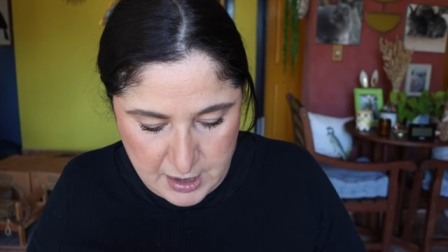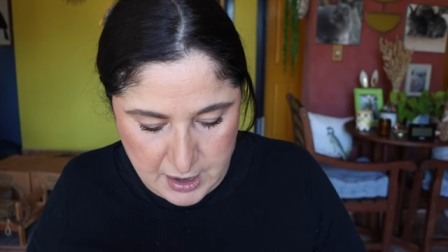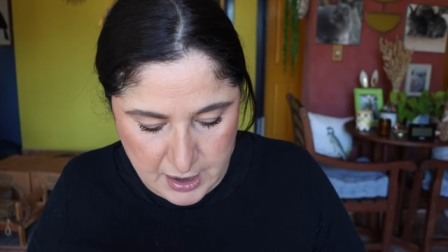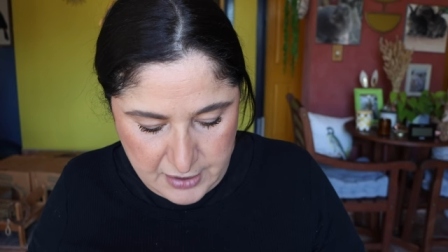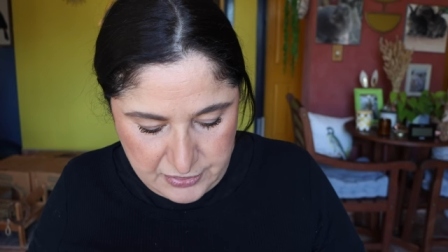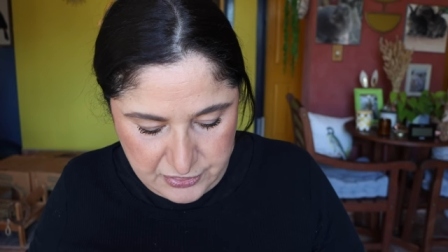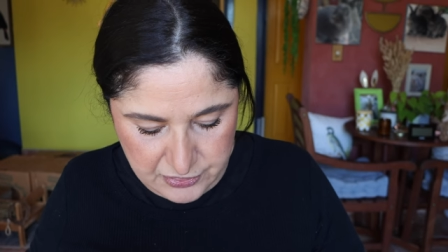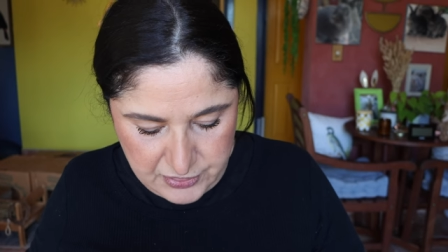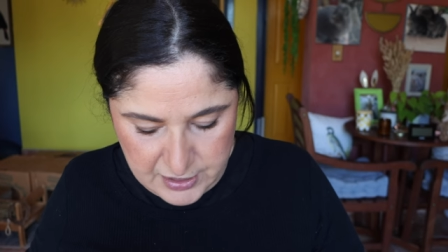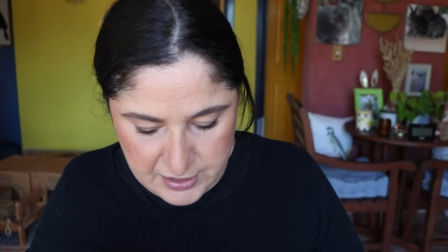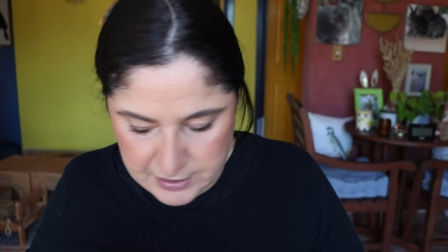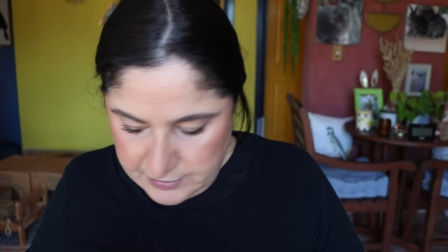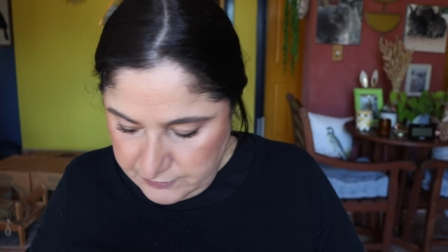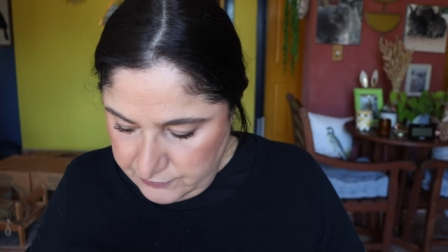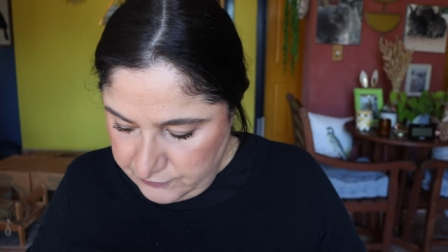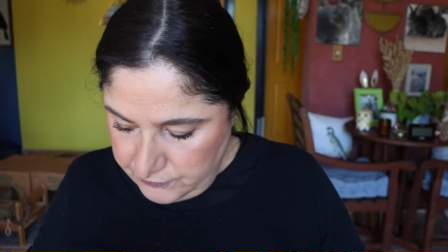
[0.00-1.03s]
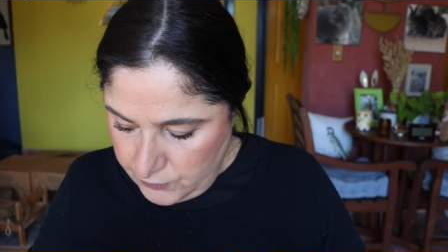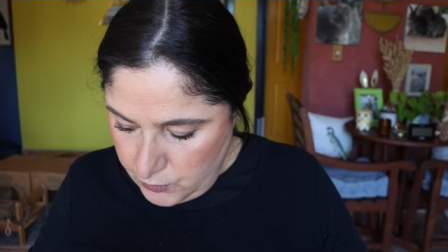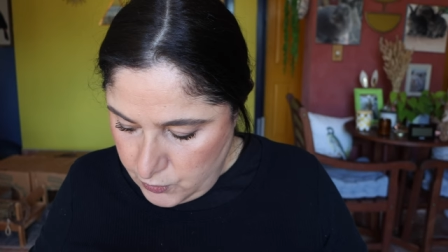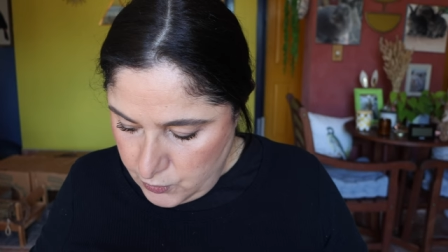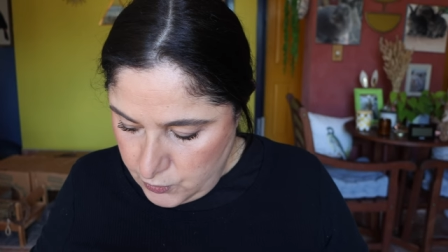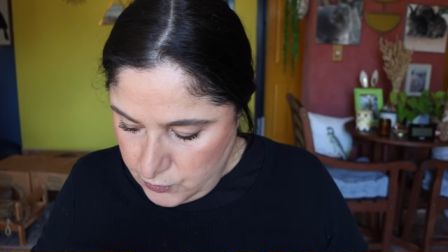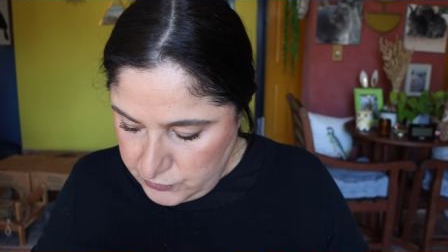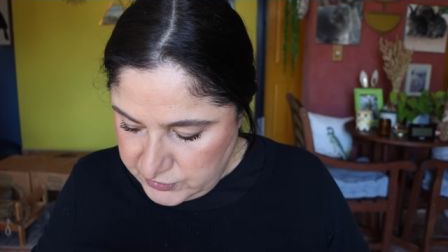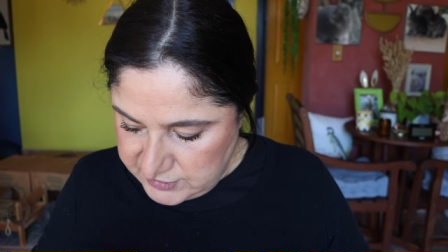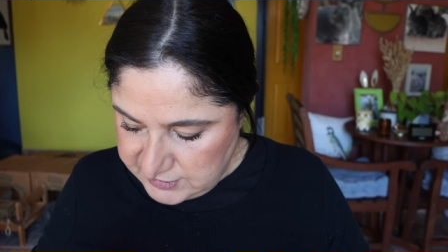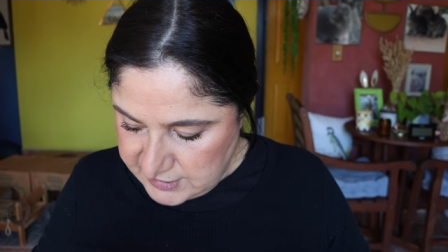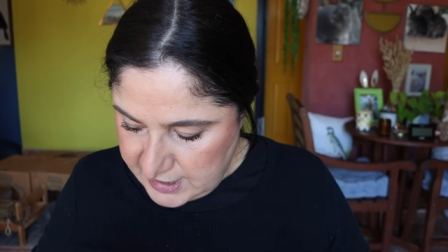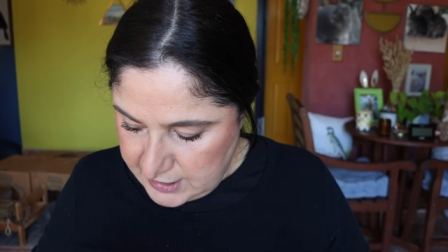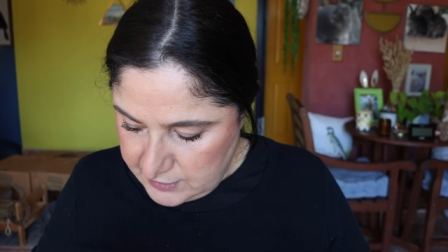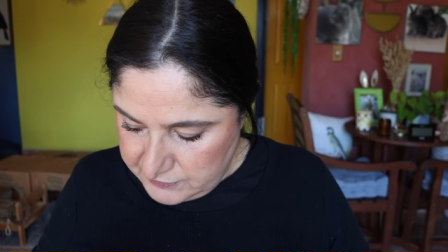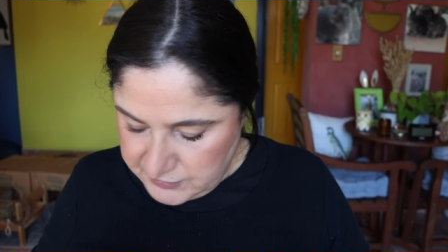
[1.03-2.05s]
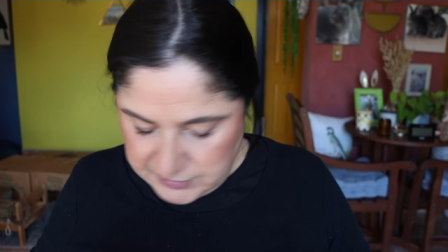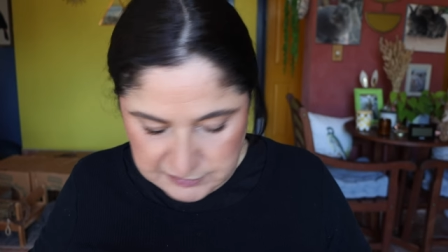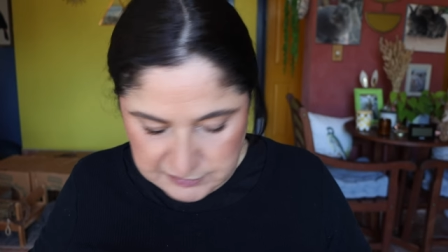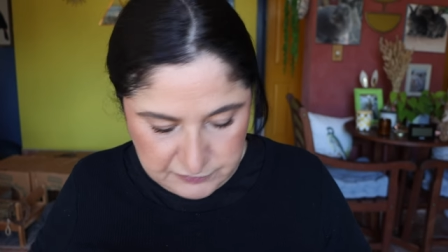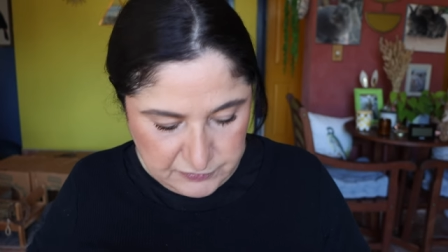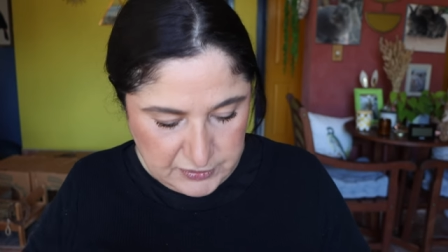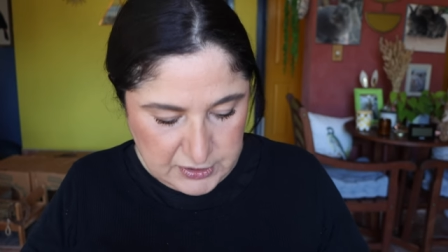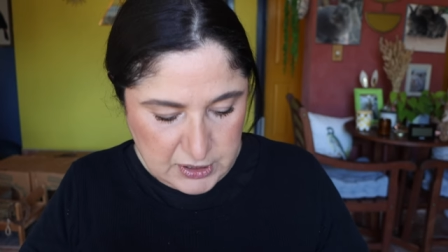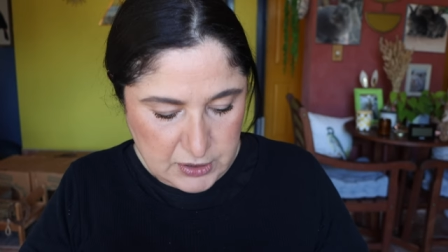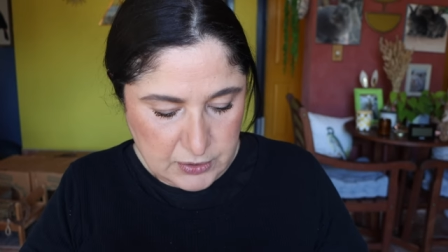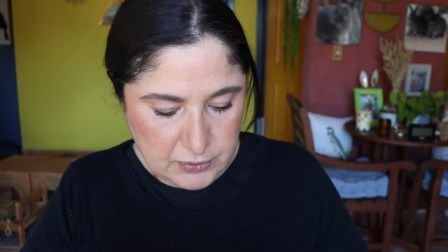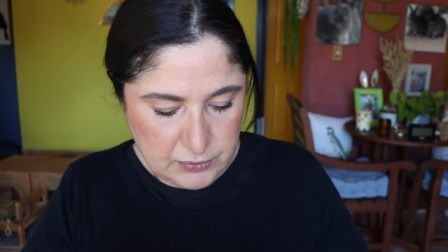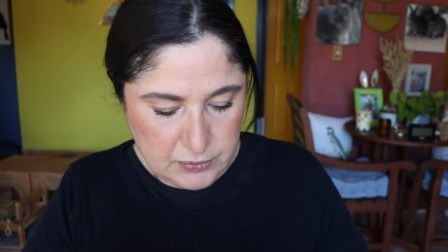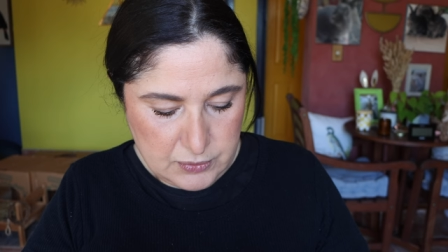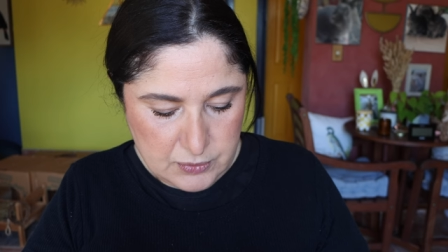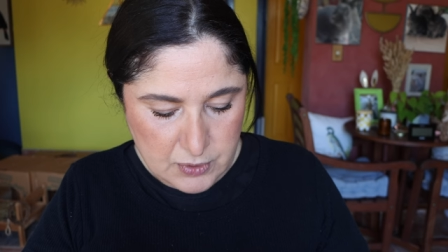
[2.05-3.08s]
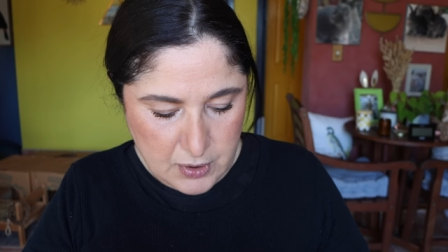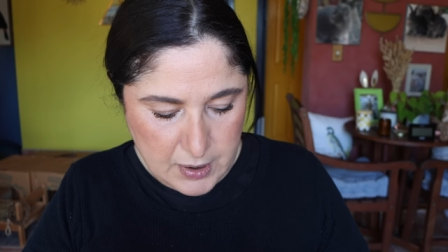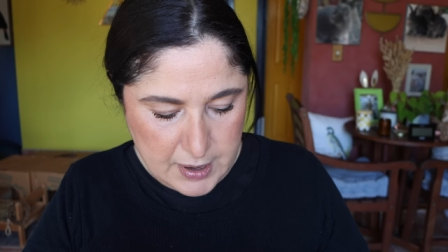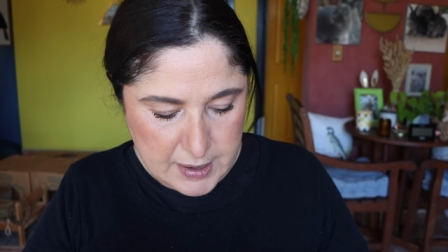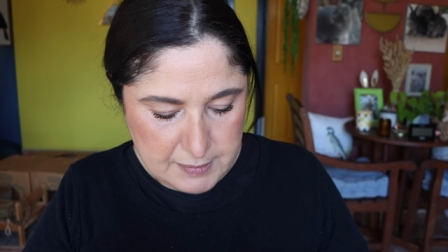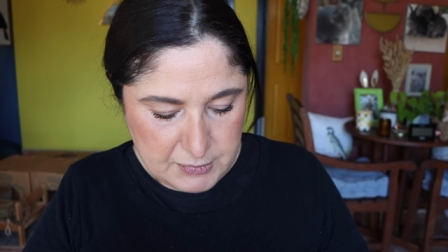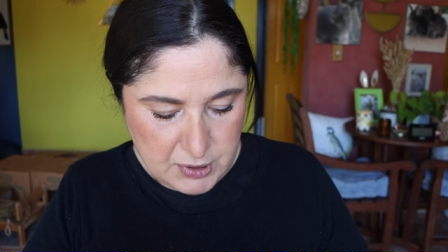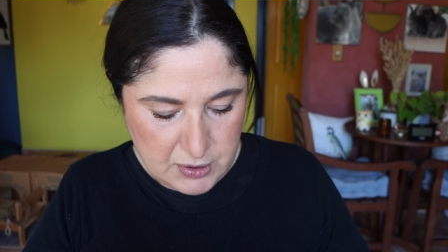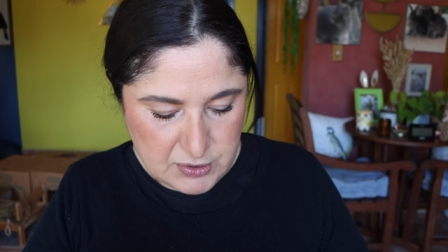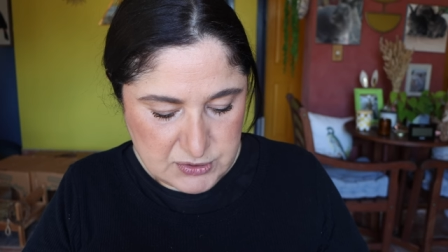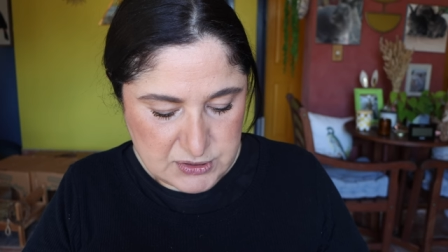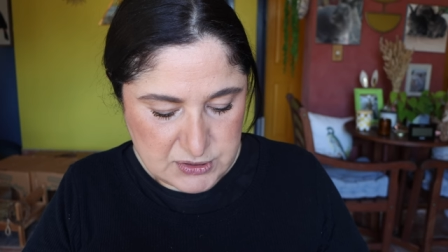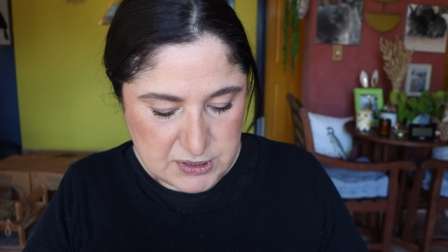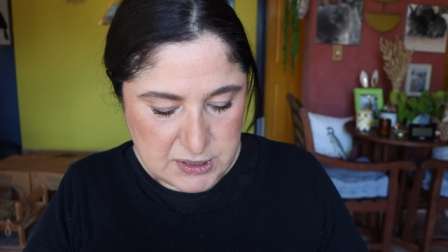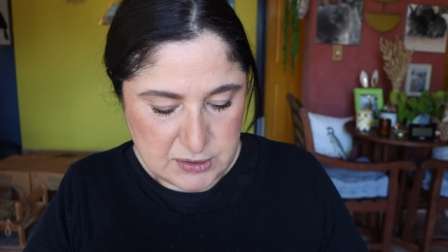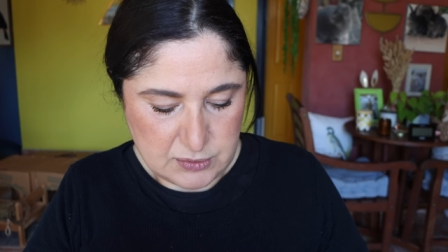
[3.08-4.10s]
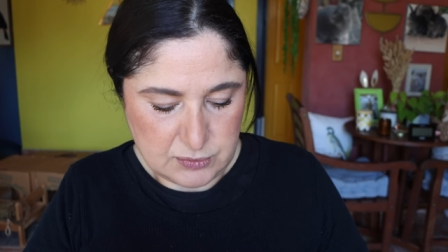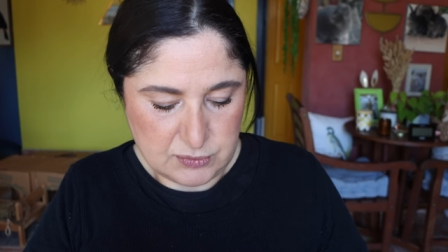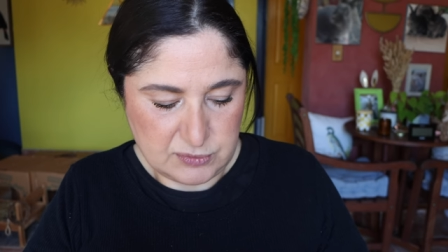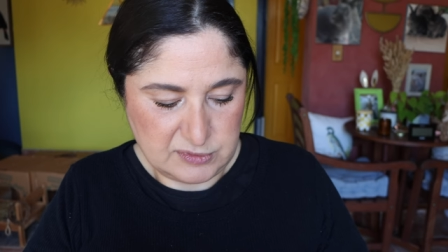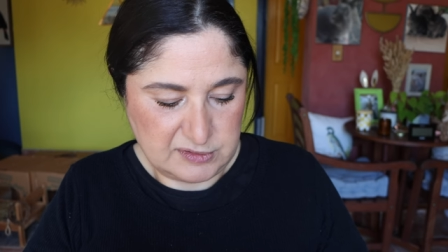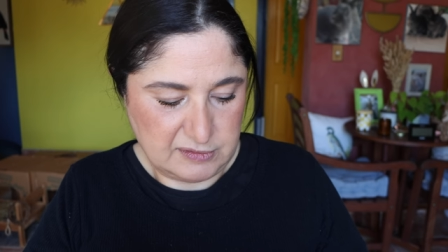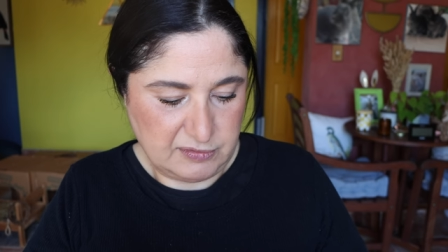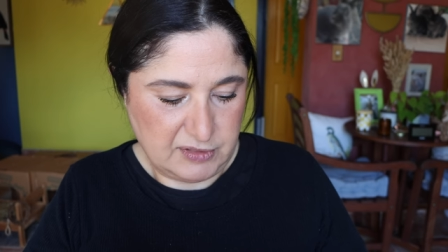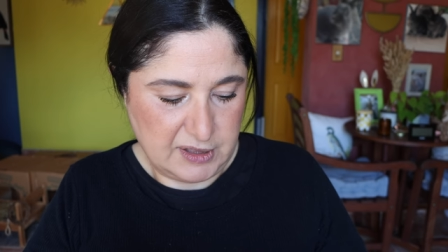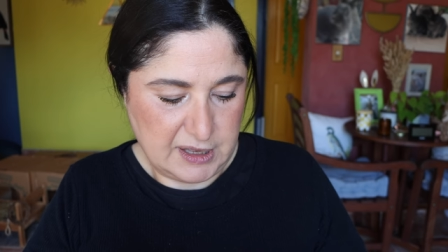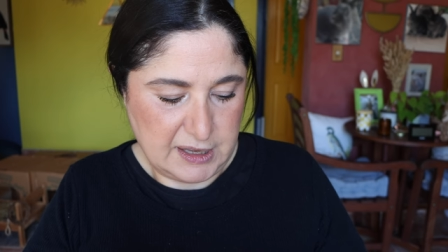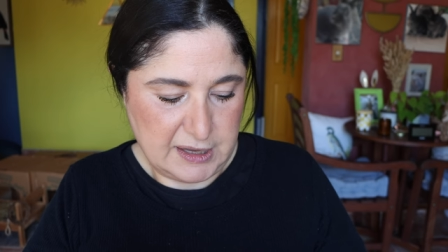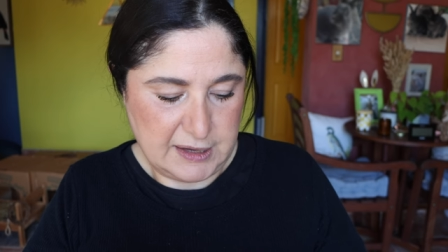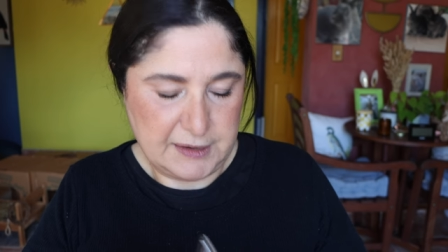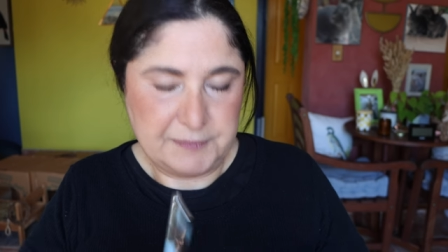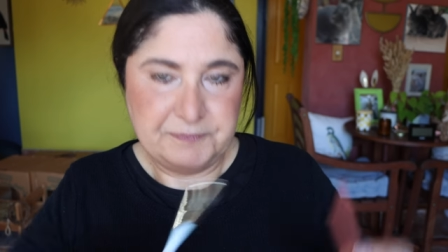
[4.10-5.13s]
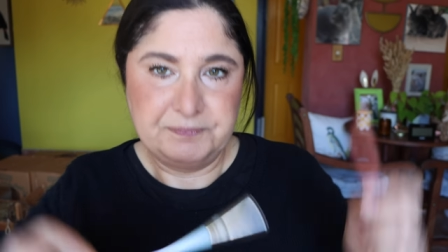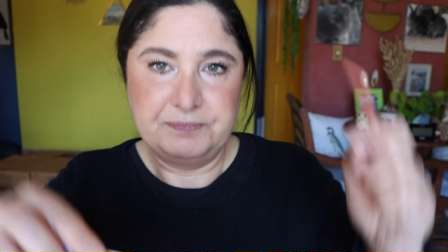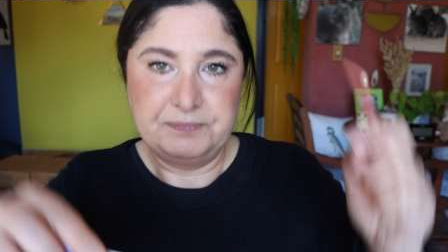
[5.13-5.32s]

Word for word: I think for the sake of this video I am going to use the